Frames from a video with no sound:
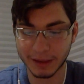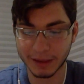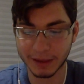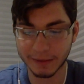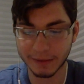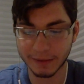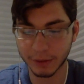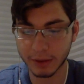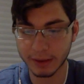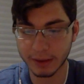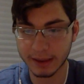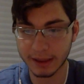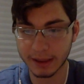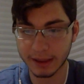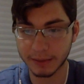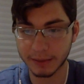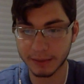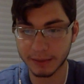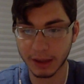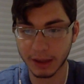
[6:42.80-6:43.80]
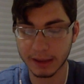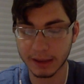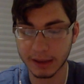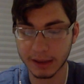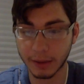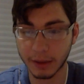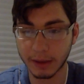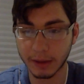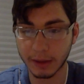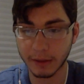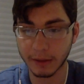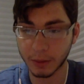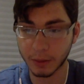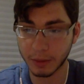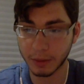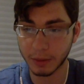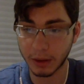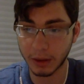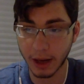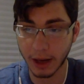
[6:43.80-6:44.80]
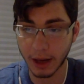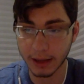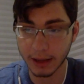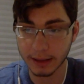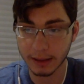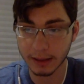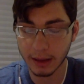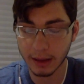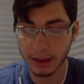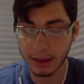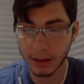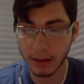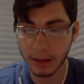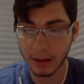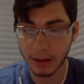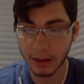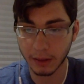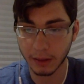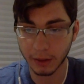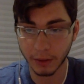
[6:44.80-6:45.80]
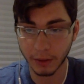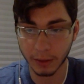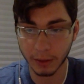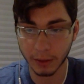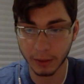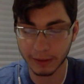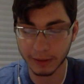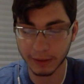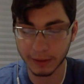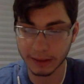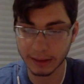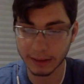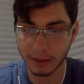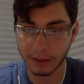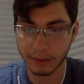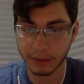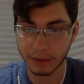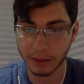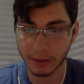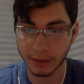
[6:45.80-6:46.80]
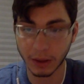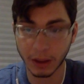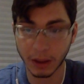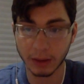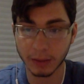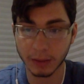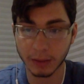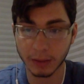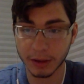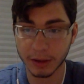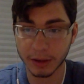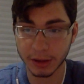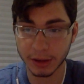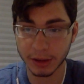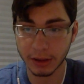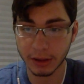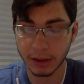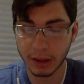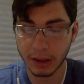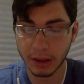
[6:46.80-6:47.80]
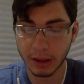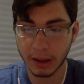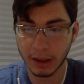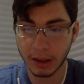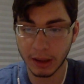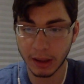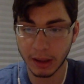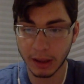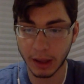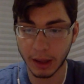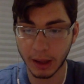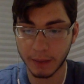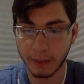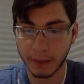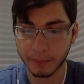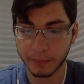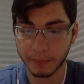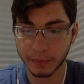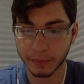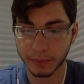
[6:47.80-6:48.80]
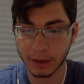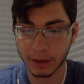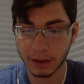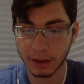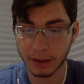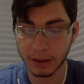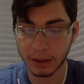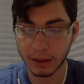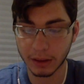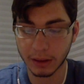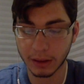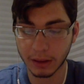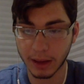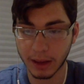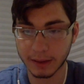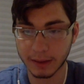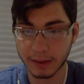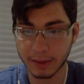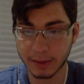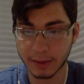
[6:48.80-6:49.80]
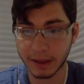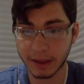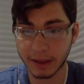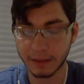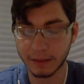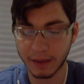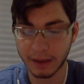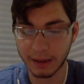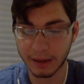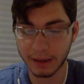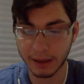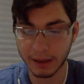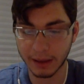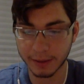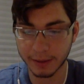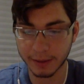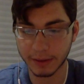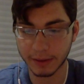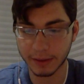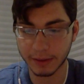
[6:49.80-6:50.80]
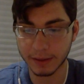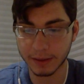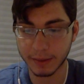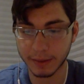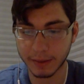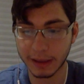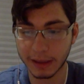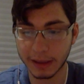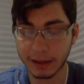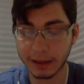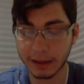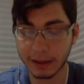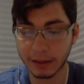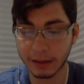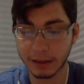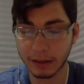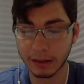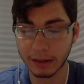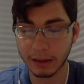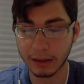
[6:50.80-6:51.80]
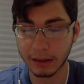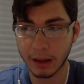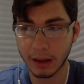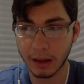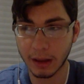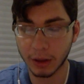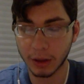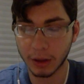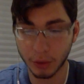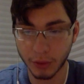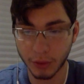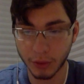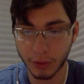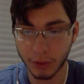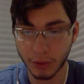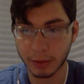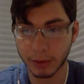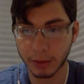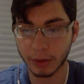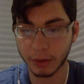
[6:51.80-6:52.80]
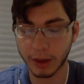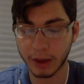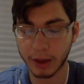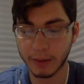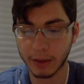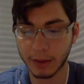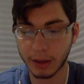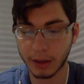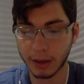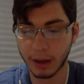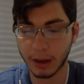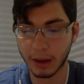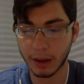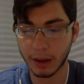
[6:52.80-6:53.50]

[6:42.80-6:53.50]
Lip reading: he flew us in because he wanted to open our eyes to the incredible tech scene that was going on in Medellin. He had us speak at an event. He had us participate in the CodeRise program,